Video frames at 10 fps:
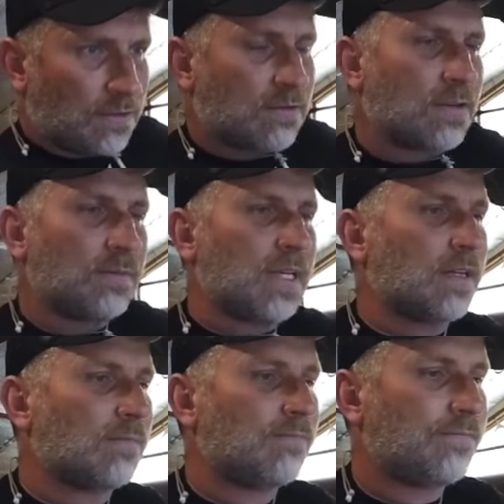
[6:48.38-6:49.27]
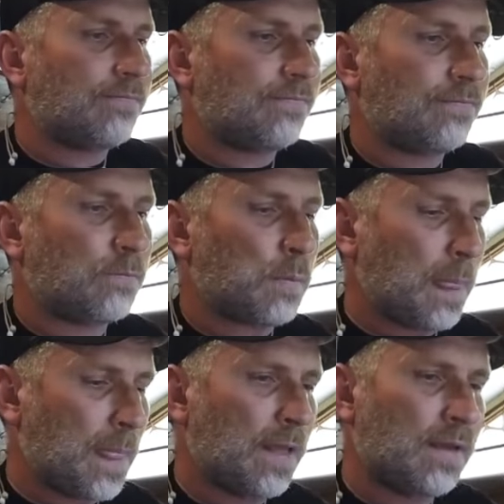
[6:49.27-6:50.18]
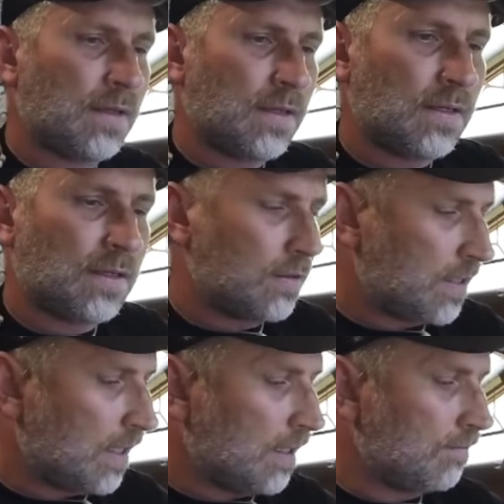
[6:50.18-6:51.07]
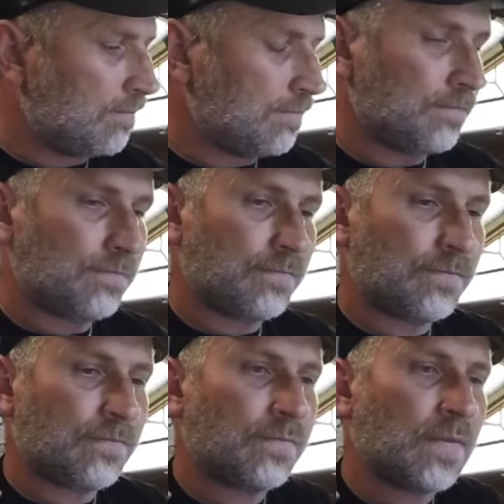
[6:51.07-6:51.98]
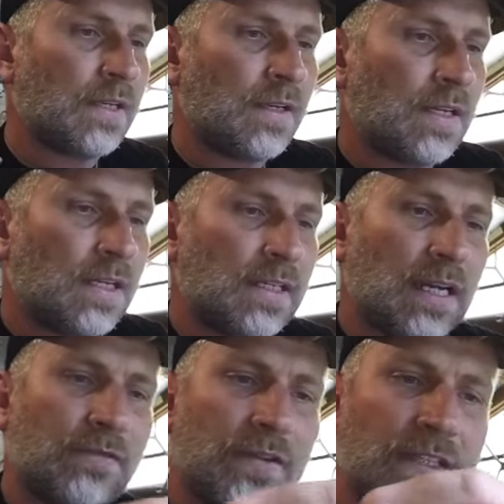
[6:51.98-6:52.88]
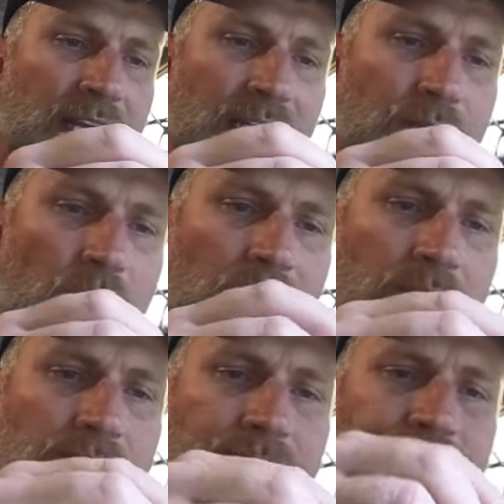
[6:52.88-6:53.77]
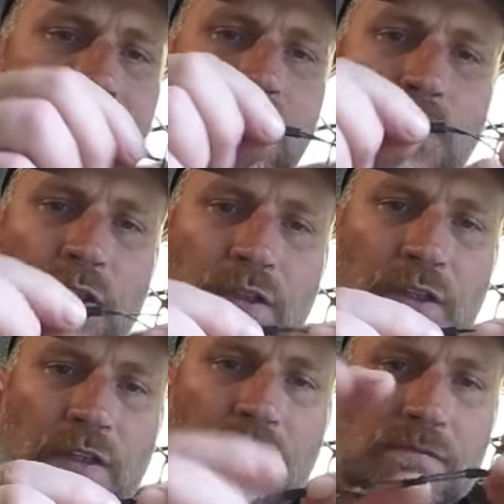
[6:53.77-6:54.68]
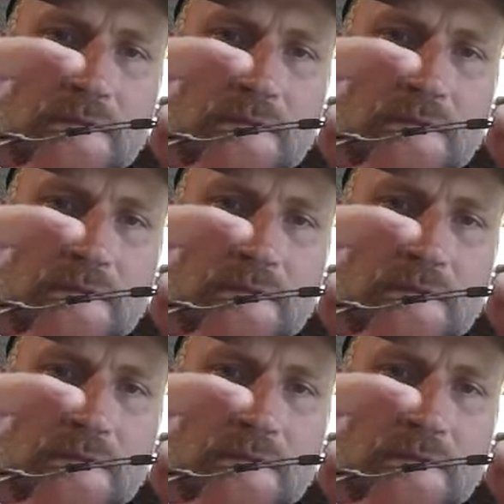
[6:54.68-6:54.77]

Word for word: Crimp that up. Okay. Now for the next one, what you do